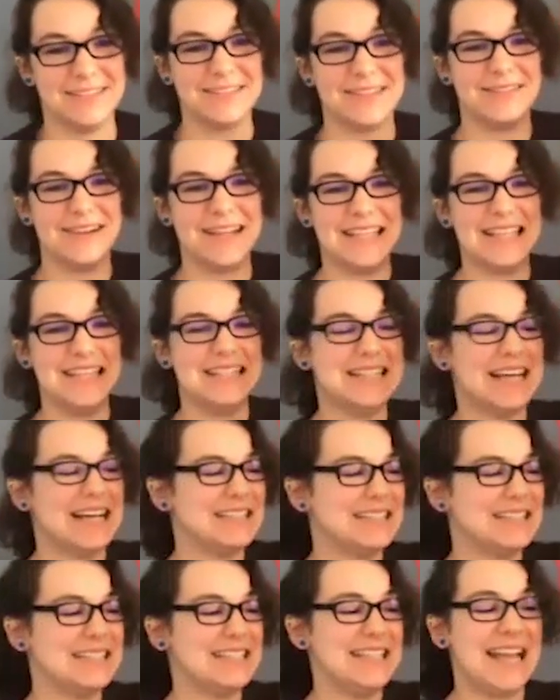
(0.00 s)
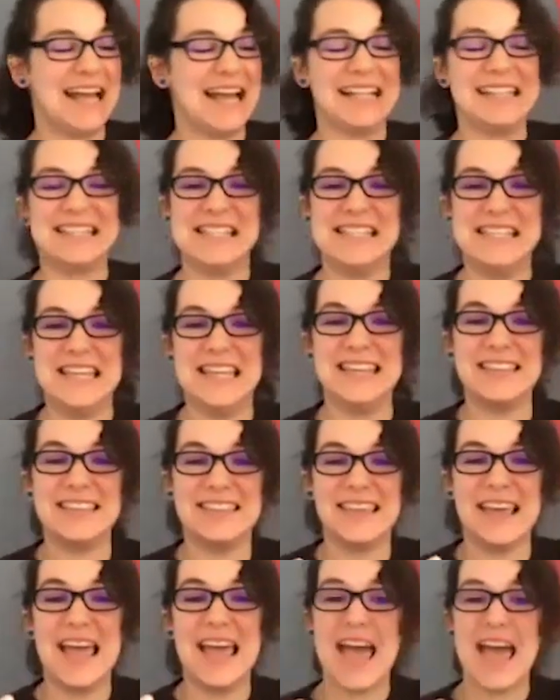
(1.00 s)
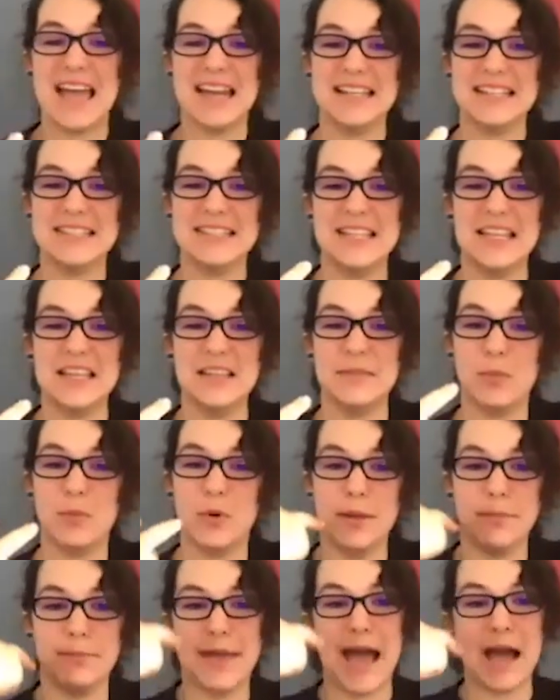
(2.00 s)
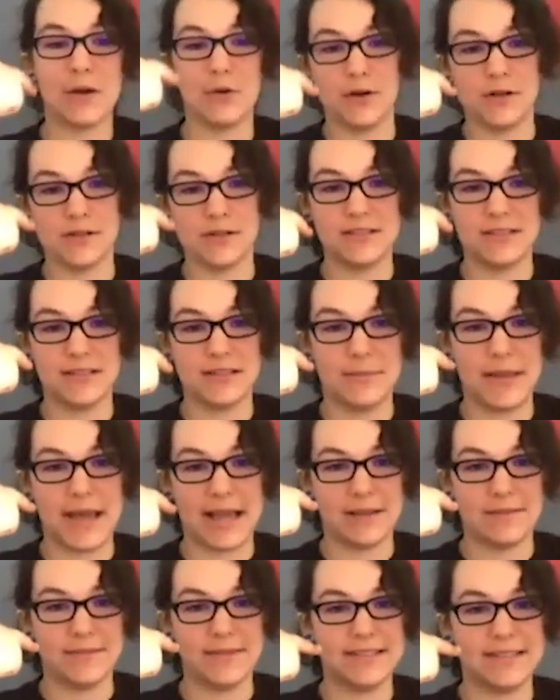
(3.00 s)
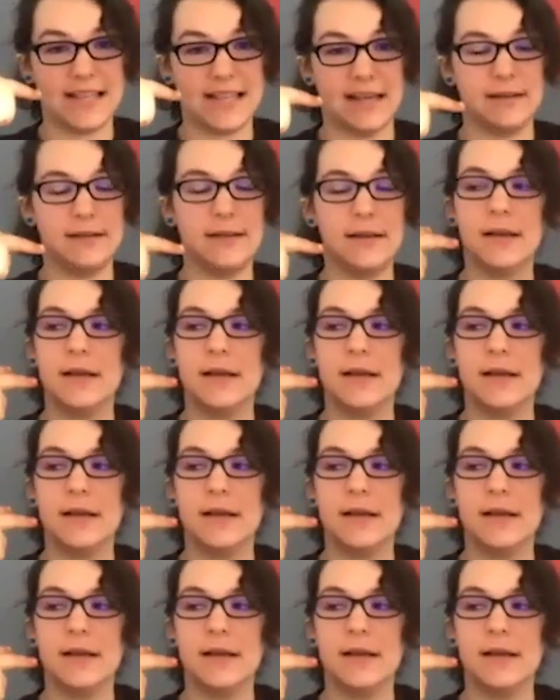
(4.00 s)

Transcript: So what he does is he has teeth, and his teeth point backwards to the back of his head.